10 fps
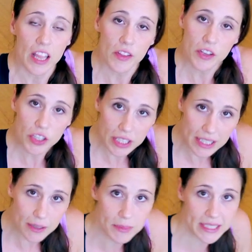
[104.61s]
then you're gonna
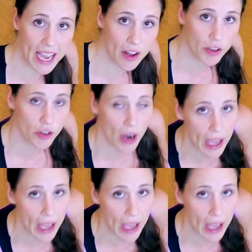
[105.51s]
come down on your